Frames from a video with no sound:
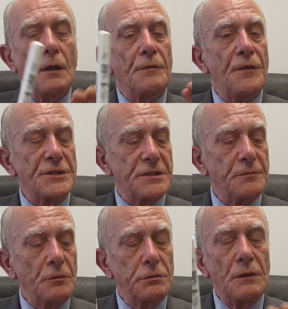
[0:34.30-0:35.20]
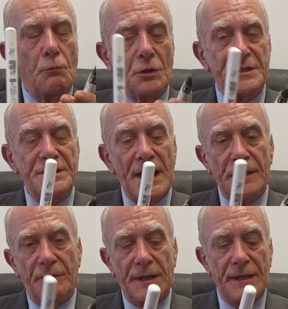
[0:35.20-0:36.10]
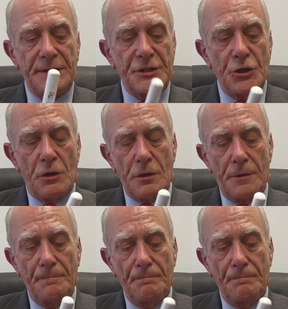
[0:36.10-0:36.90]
First of all, what is anaphylactic shock?